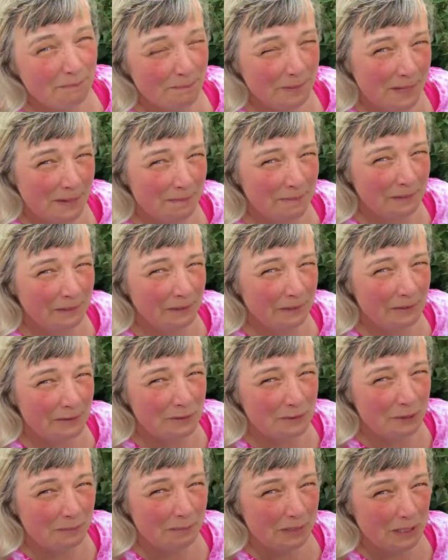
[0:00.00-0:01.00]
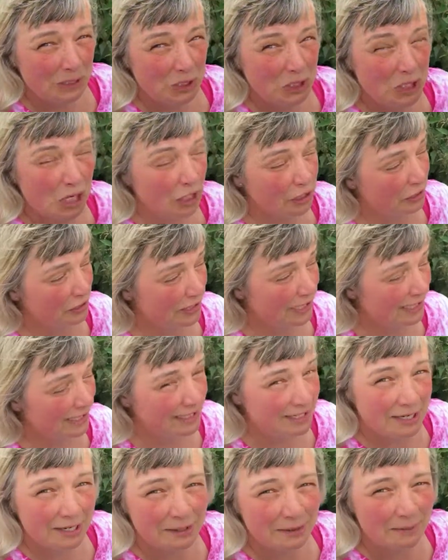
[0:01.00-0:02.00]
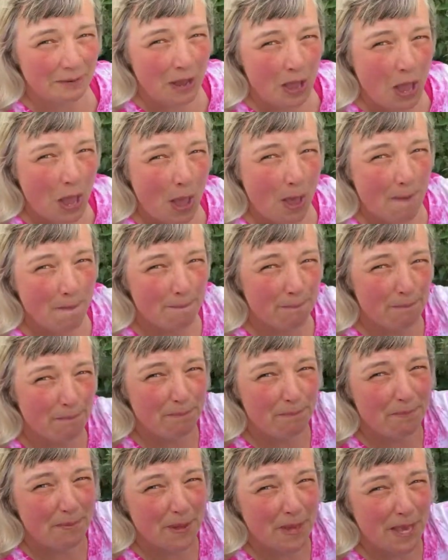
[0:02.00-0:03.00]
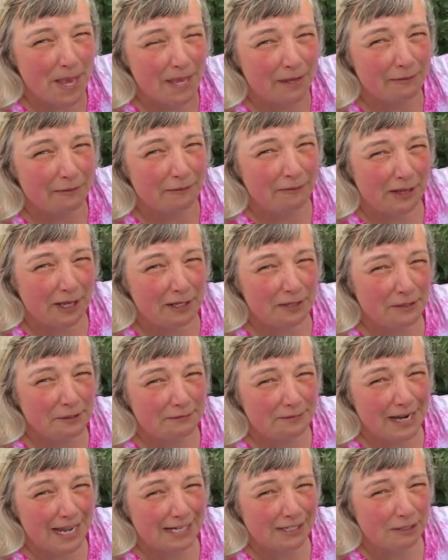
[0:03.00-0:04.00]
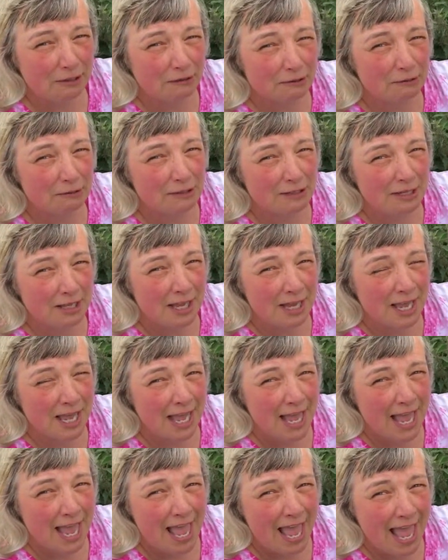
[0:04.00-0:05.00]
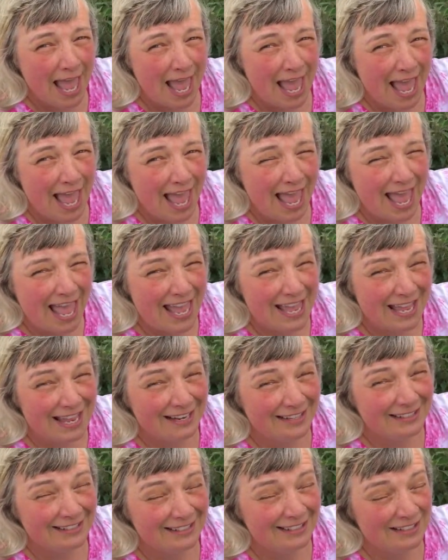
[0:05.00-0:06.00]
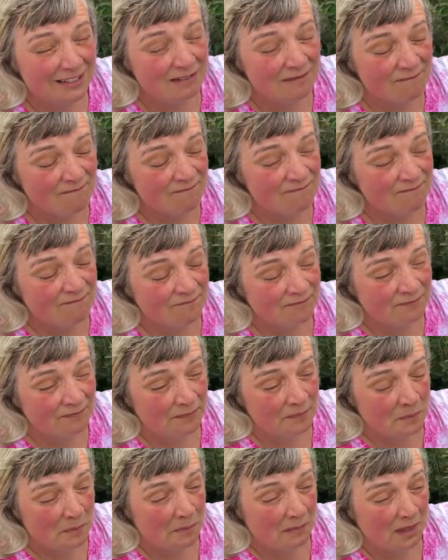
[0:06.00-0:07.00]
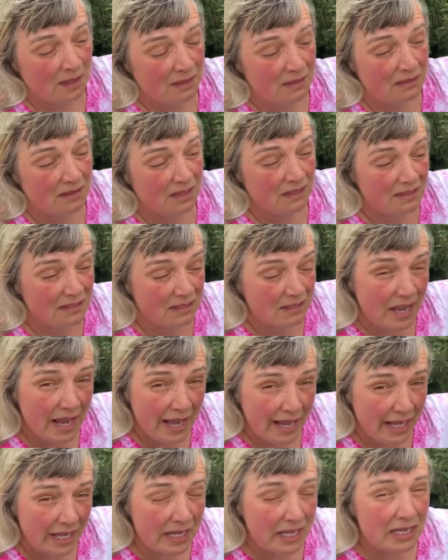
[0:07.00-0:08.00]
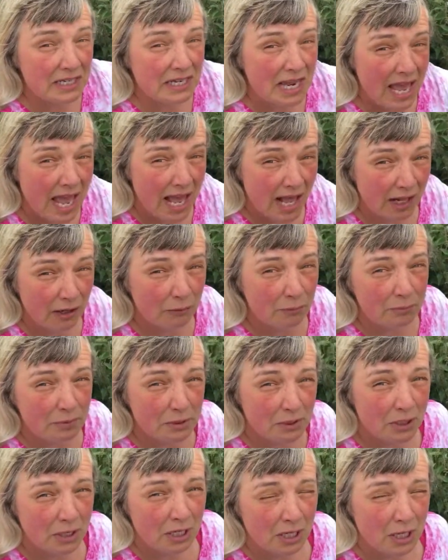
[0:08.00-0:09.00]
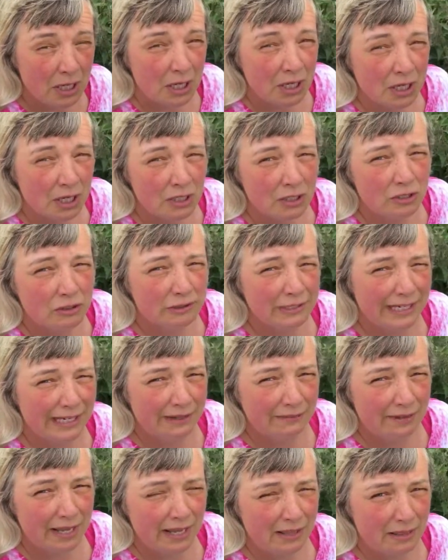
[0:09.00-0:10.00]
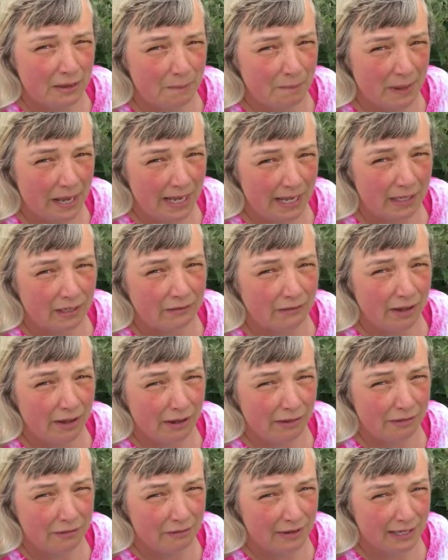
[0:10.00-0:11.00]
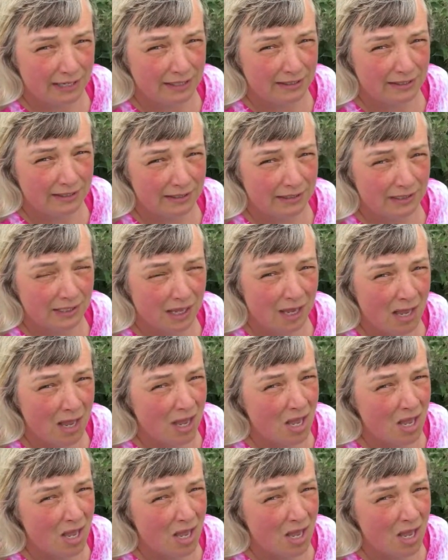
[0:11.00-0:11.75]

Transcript: People used to be chucked into a big field of nettles, and they say it helped to alleviate the pain of arthritis.